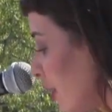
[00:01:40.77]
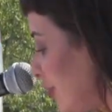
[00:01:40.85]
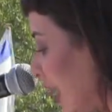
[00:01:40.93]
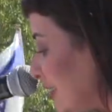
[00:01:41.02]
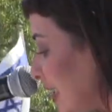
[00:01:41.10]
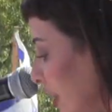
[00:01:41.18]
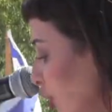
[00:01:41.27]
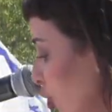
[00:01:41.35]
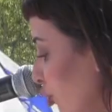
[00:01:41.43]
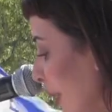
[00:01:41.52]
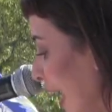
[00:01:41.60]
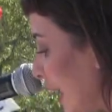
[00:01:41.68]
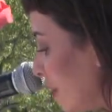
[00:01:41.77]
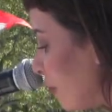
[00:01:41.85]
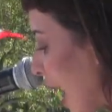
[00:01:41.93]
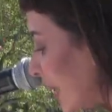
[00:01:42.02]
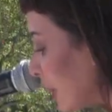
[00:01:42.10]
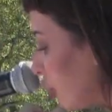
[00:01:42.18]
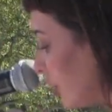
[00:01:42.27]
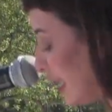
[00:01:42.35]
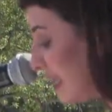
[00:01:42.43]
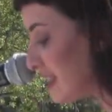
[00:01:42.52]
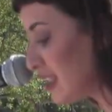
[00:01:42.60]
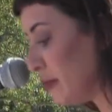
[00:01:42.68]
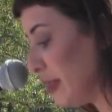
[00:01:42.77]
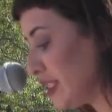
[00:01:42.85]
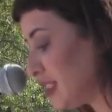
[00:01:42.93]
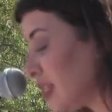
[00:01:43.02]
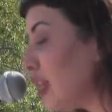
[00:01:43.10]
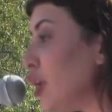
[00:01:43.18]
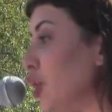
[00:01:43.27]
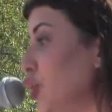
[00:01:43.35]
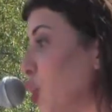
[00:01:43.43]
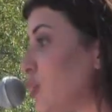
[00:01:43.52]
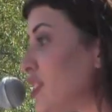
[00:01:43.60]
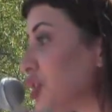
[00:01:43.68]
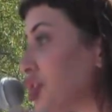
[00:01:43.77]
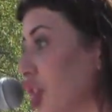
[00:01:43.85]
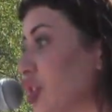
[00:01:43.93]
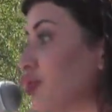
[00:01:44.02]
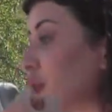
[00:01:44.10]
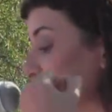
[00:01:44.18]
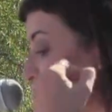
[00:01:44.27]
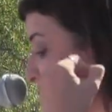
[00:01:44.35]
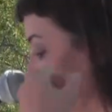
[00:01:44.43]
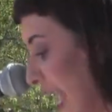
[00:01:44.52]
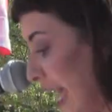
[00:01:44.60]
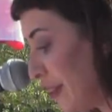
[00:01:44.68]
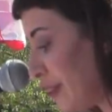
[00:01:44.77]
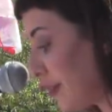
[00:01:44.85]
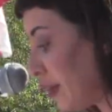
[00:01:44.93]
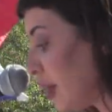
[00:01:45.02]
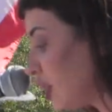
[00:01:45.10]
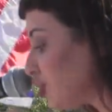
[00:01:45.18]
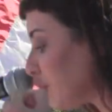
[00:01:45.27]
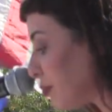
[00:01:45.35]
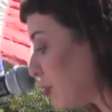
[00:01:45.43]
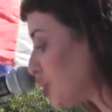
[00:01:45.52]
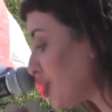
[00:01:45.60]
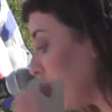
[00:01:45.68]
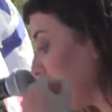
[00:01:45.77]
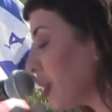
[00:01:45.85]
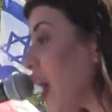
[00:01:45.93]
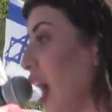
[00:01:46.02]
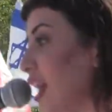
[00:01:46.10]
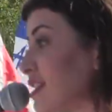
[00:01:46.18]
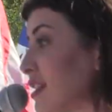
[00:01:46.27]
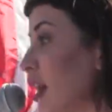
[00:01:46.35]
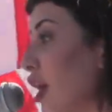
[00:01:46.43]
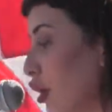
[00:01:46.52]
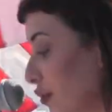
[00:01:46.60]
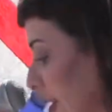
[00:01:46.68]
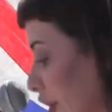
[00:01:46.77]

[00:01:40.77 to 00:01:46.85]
that inhumane radical Islamists use children's death to push their cause of